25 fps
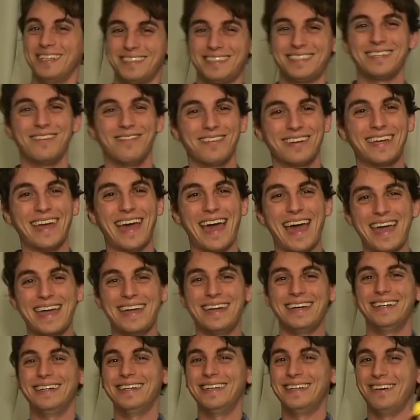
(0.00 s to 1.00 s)
it's
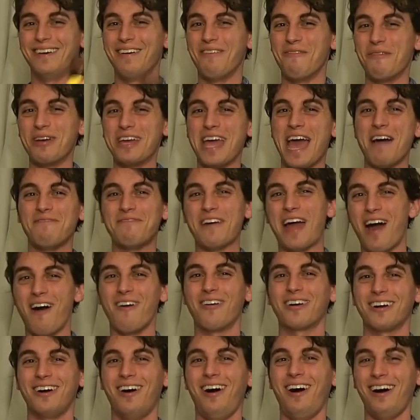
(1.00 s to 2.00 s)
okay. We have
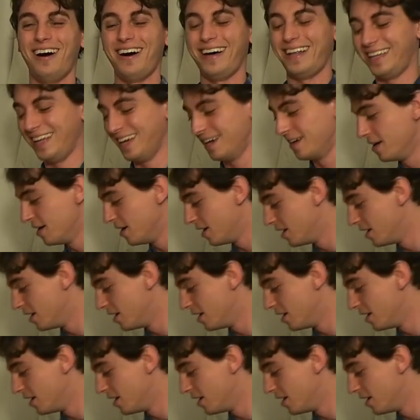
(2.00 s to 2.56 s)
alcohol,